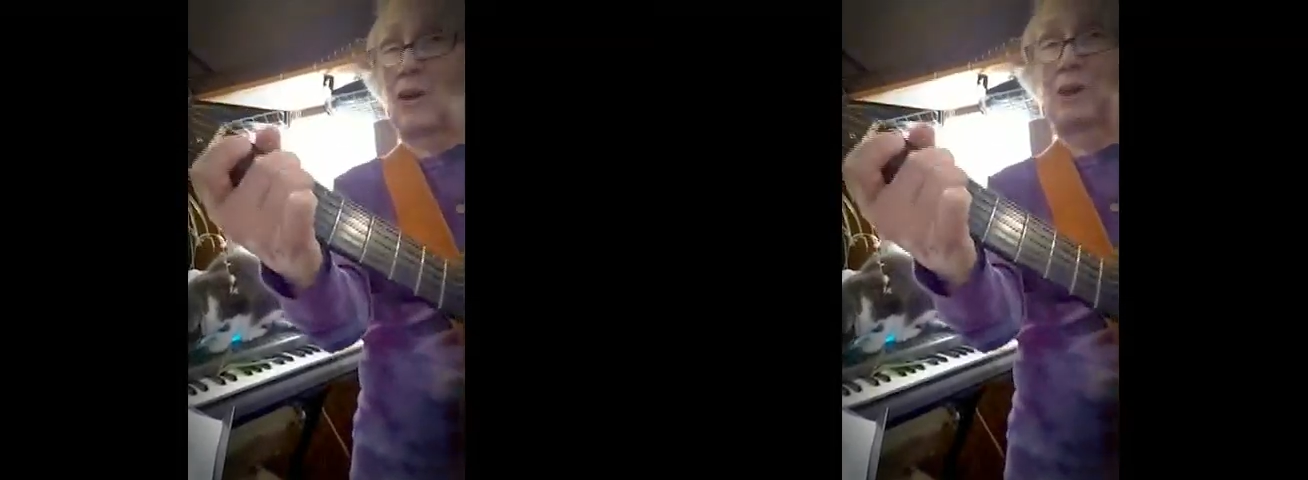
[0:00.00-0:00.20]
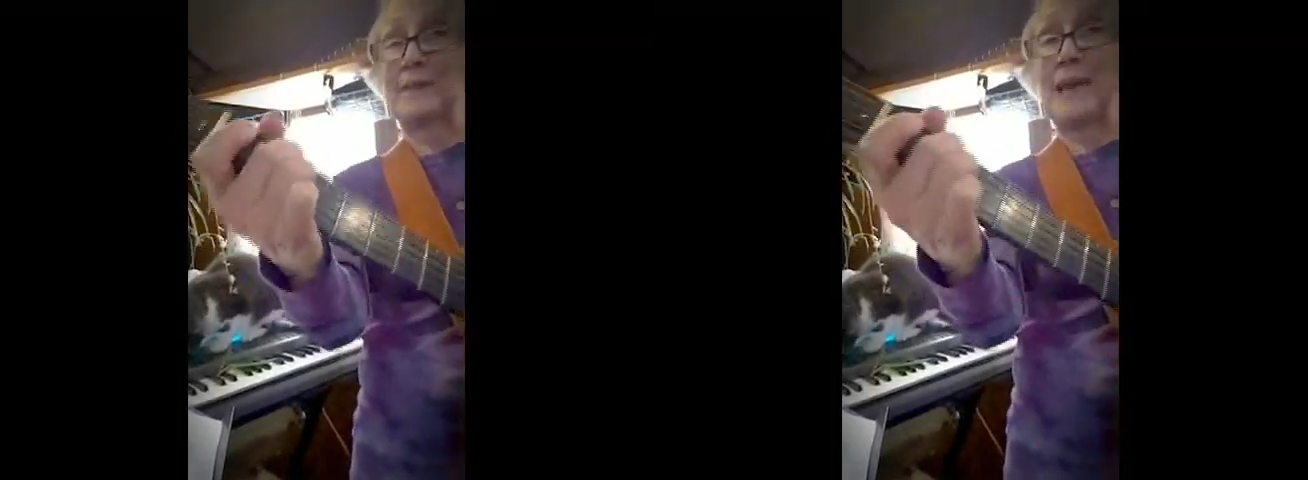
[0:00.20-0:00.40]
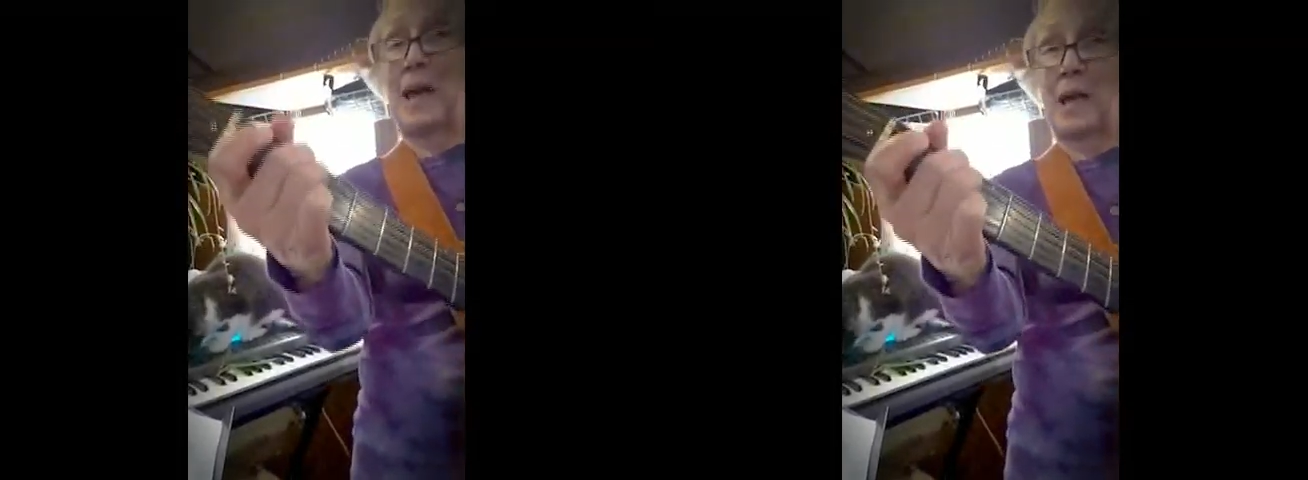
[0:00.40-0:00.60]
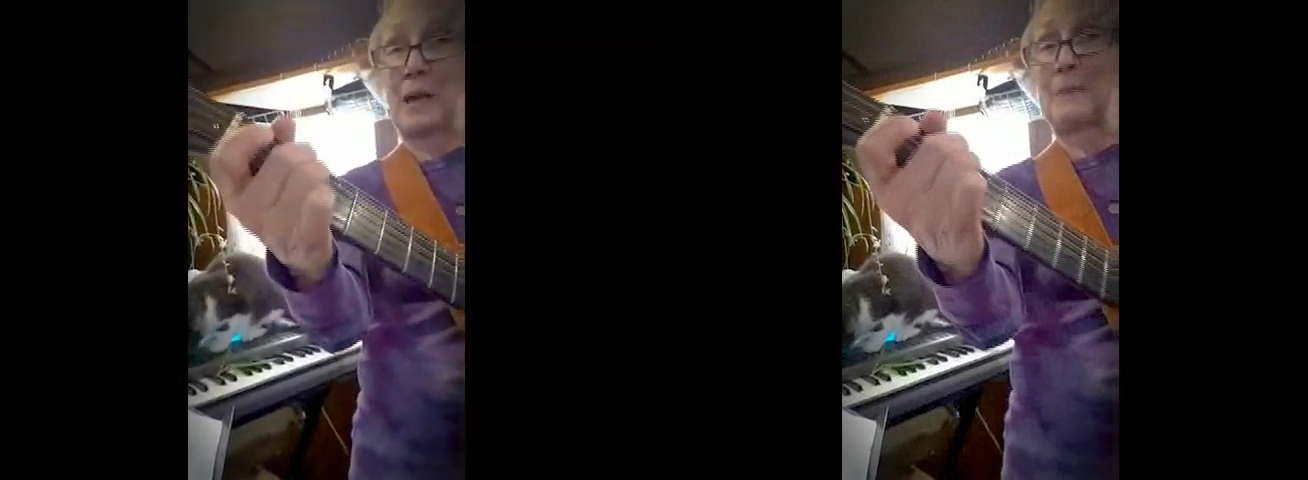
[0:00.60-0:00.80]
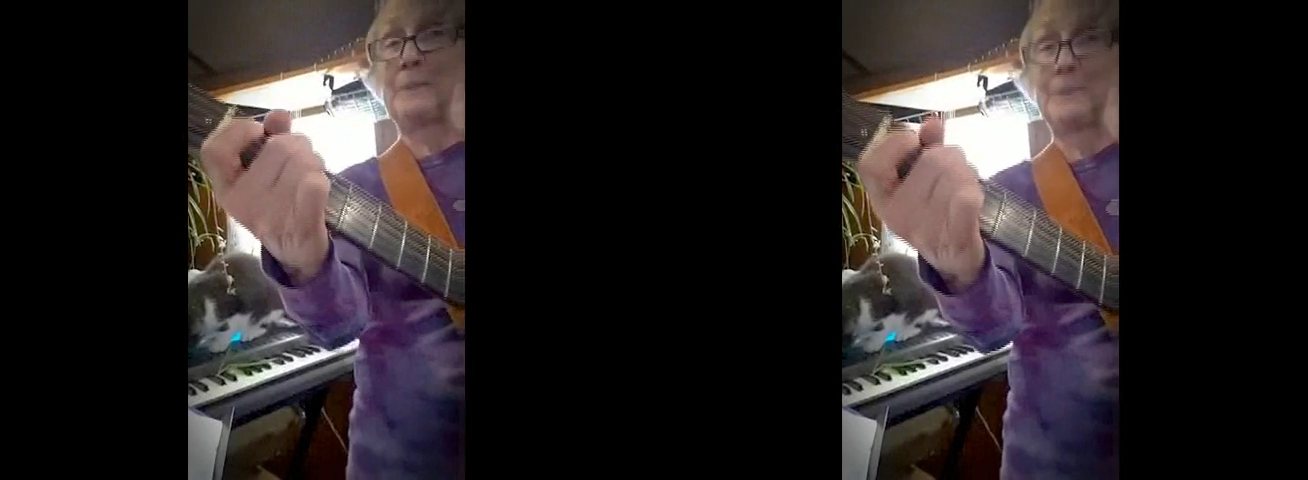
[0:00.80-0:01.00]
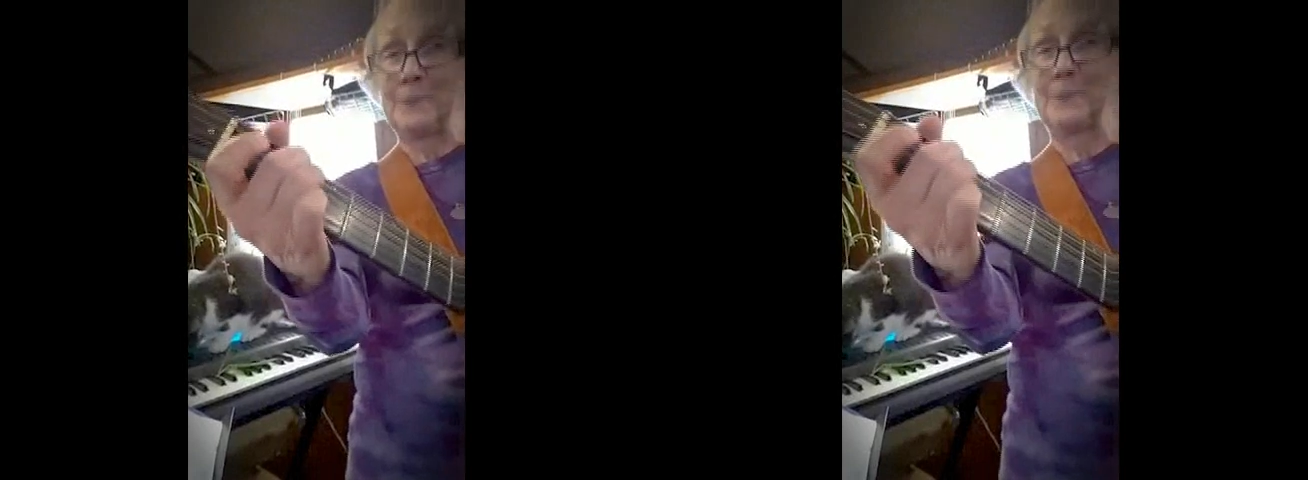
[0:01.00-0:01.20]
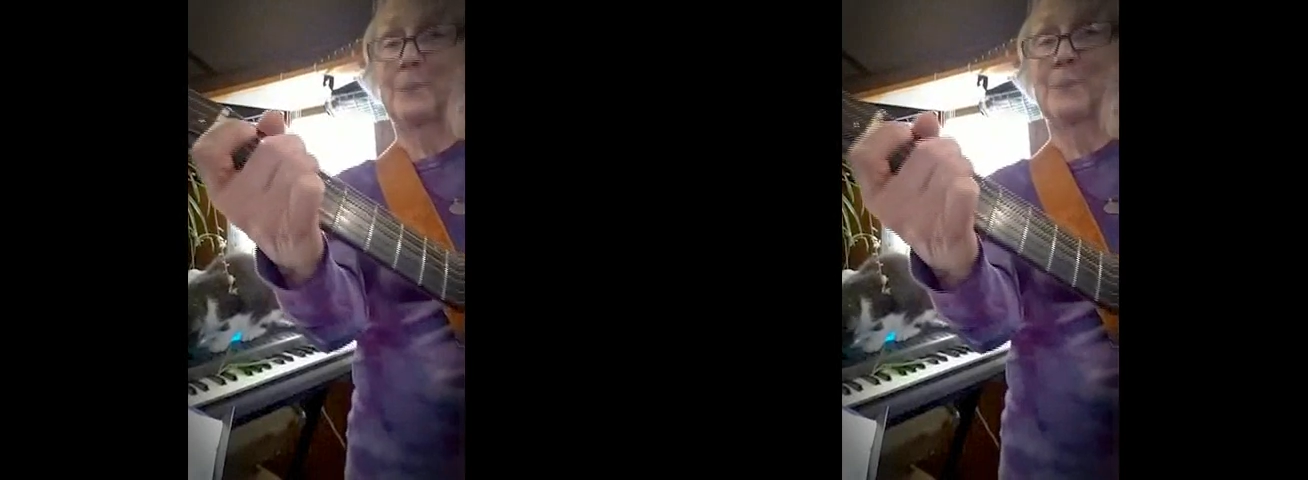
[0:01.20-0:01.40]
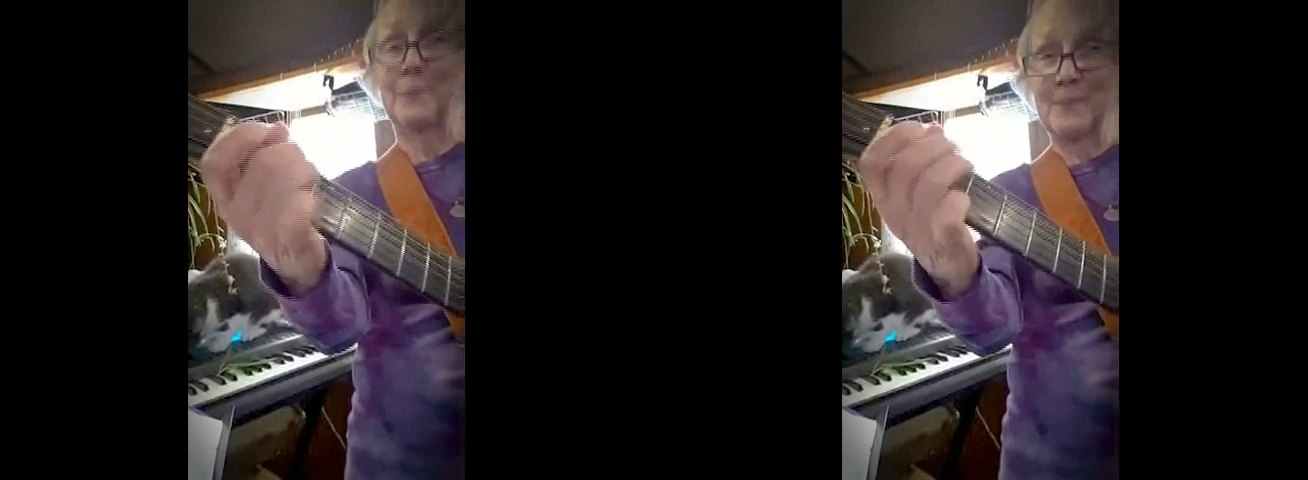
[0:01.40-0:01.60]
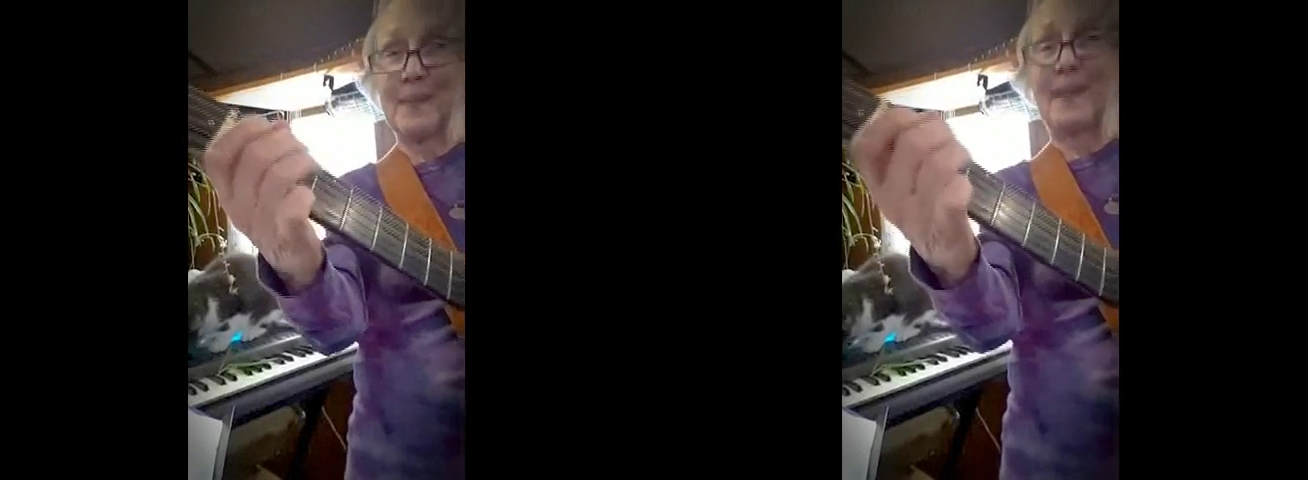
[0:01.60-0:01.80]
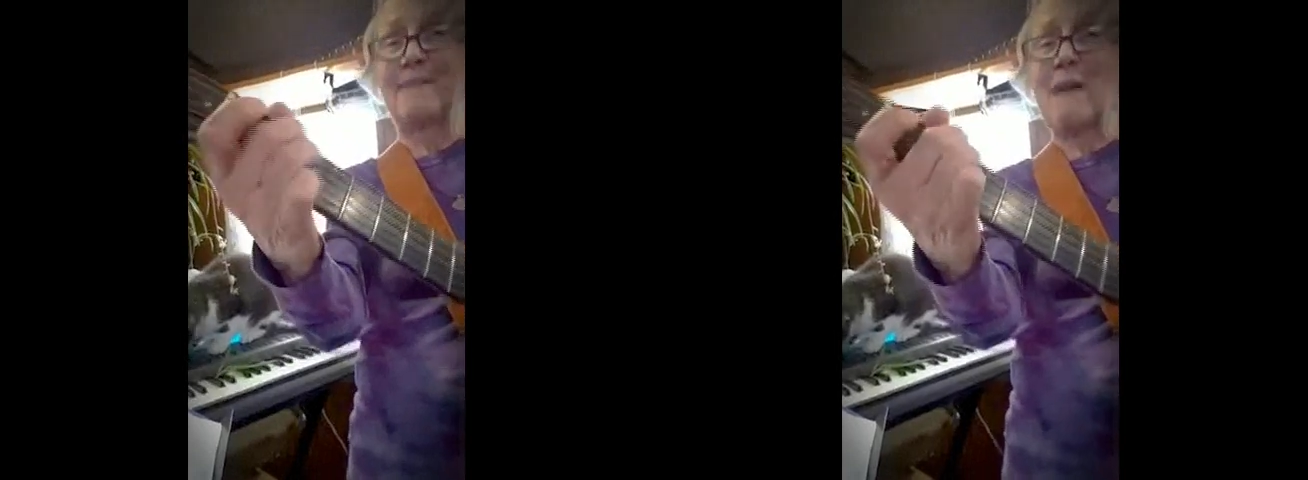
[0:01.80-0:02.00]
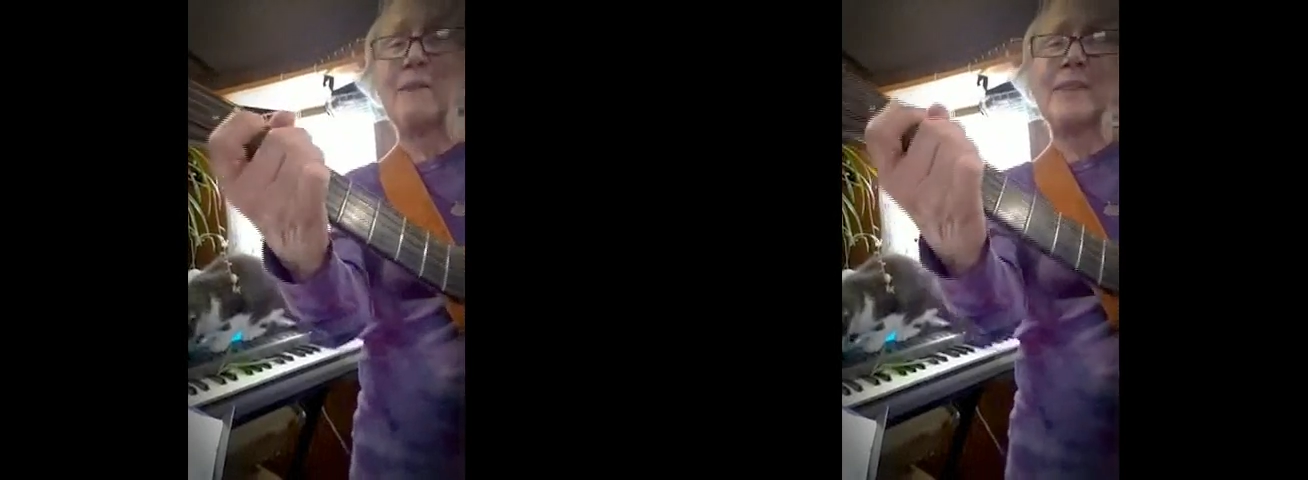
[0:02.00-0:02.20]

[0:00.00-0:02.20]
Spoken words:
time. Have you ever